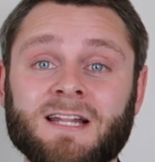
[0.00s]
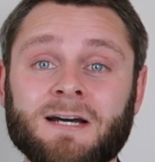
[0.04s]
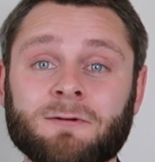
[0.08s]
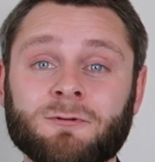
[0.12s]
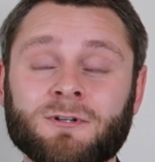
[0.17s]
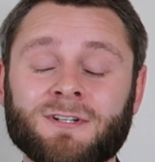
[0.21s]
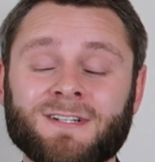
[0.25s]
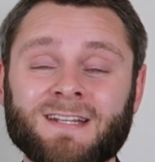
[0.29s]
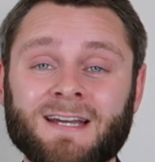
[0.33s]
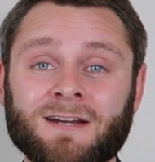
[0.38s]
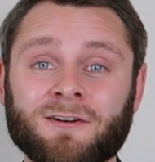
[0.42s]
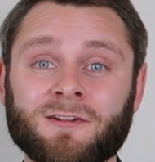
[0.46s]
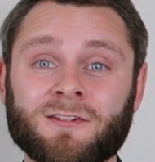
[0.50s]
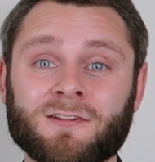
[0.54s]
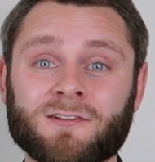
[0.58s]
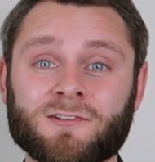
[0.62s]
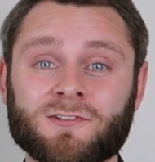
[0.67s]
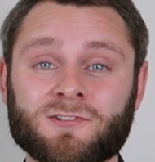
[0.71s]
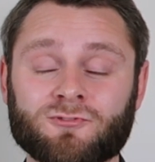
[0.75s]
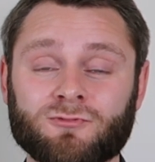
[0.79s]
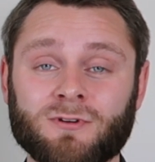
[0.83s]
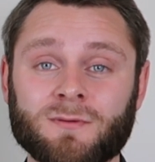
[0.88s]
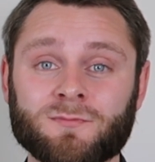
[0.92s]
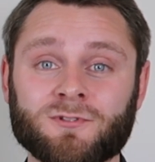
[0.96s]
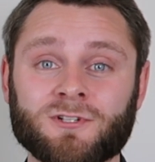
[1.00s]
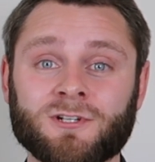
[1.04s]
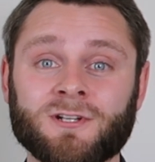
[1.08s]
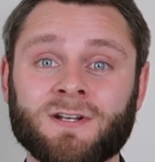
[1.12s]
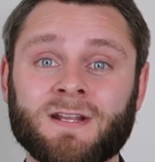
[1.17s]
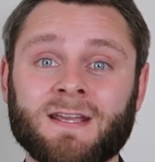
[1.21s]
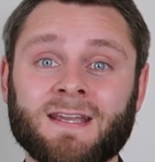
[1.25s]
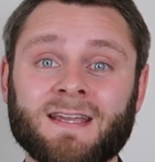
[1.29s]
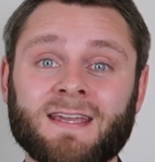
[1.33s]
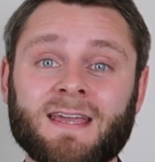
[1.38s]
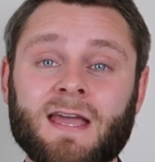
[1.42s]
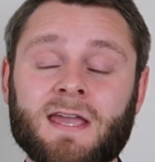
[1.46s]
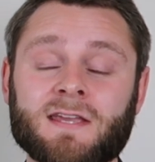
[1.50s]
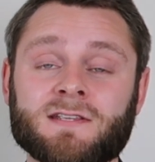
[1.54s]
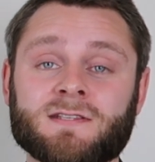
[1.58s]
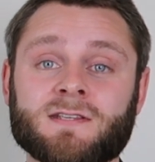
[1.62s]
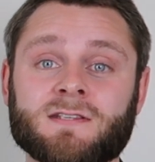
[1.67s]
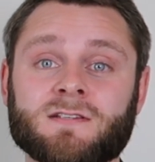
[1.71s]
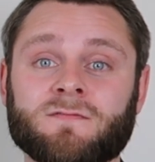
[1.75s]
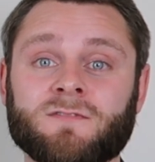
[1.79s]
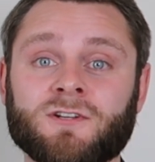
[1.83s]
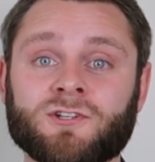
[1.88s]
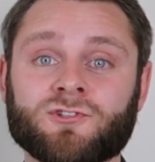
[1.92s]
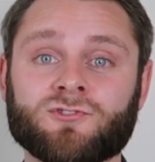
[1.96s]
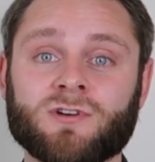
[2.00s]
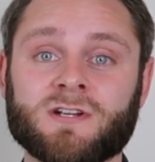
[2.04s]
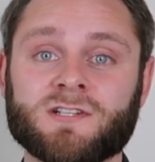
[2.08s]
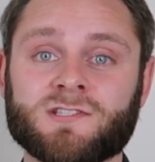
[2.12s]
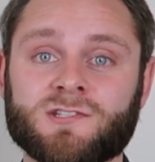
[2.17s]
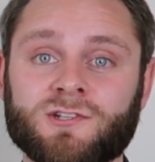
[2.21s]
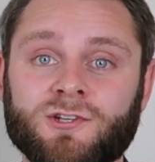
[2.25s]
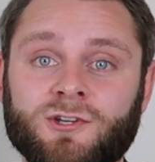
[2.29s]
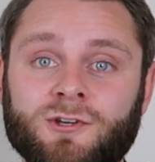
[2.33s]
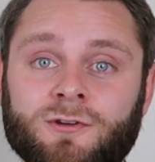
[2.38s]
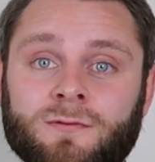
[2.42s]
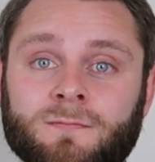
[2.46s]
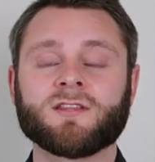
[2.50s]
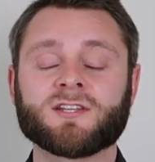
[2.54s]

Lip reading: that one down in the description in case it's of interest to you.